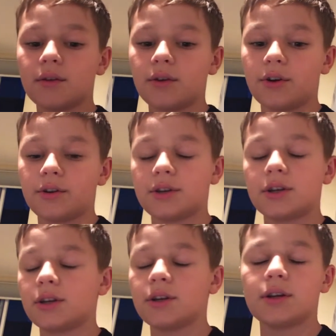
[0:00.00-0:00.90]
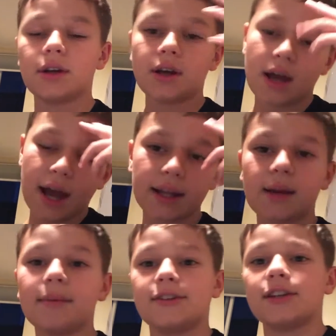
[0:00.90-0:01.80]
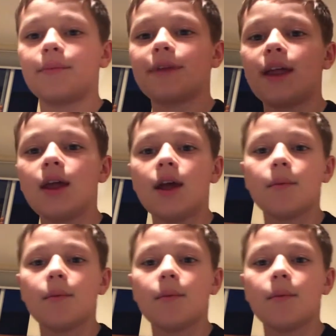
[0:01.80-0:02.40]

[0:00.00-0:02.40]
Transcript: I keep messing up that,